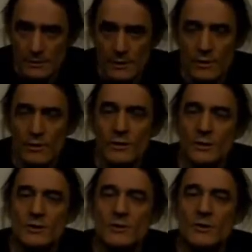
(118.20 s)

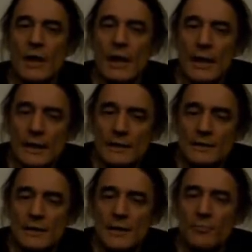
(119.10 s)
not to
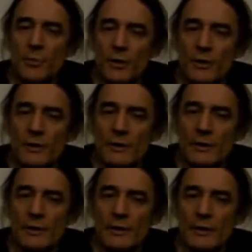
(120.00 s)
act upon
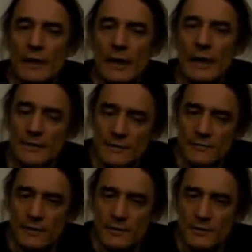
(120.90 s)

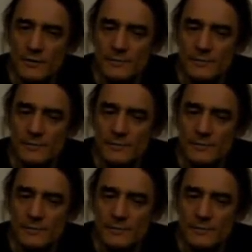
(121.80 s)
activation.